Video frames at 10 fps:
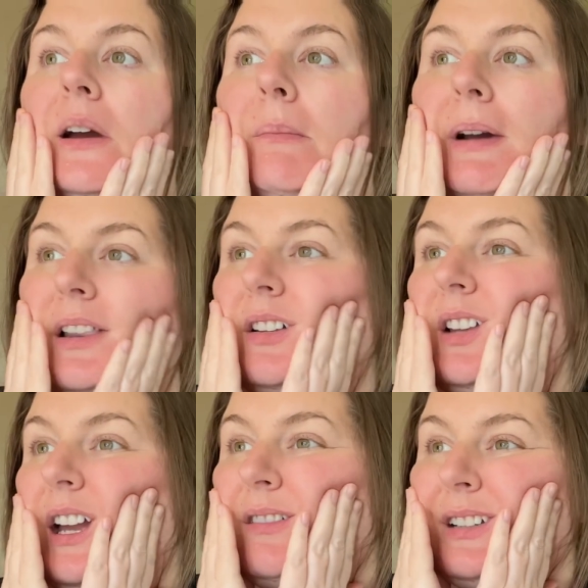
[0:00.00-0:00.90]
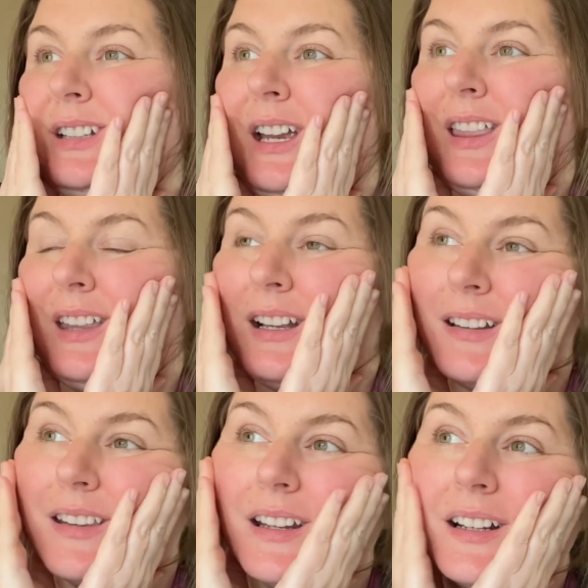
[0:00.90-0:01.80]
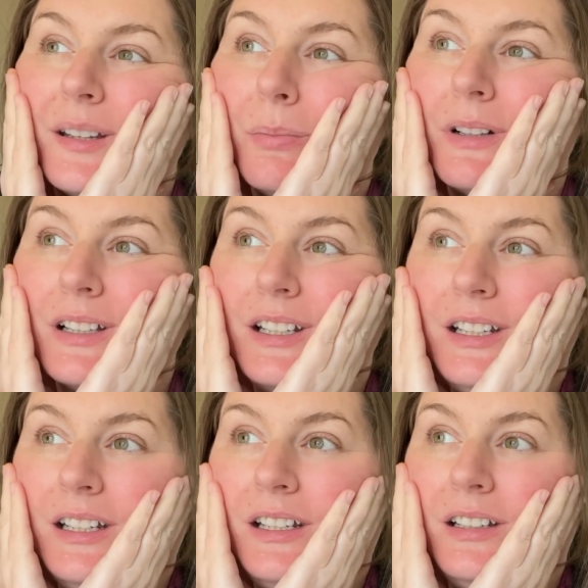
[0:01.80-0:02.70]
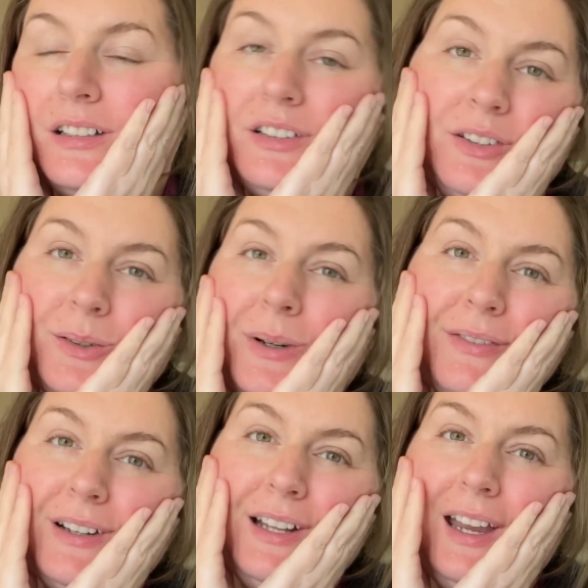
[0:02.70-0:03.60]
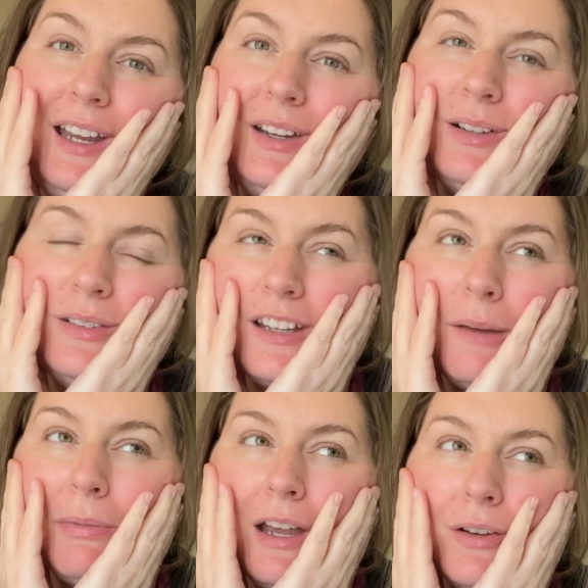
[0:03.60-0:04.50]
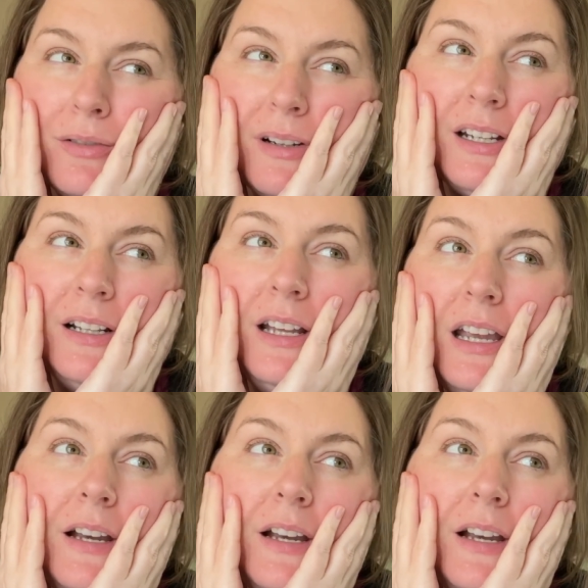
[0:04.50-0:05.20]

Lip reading: my little everyday things that I typically do every day, you know, to keep the house running.